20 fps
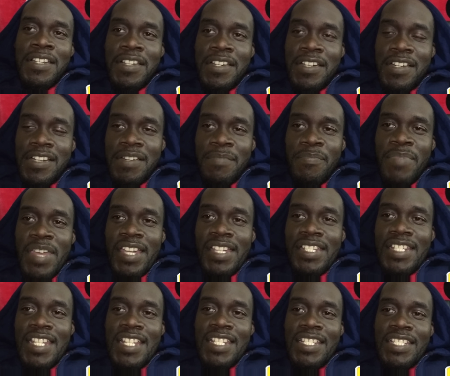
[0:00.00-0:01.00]

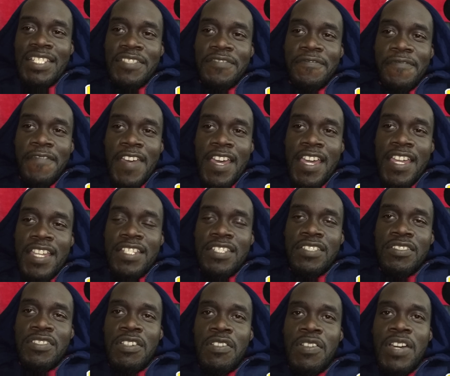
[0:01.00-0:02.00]
backing out of this fight.
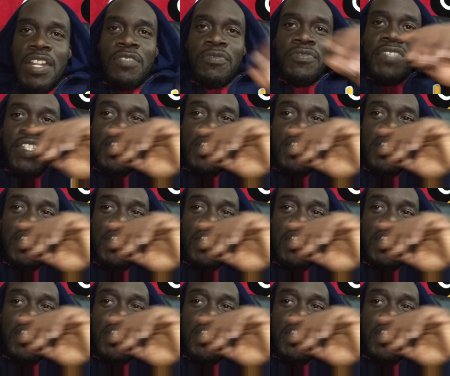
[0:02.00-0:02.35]
You know, I don't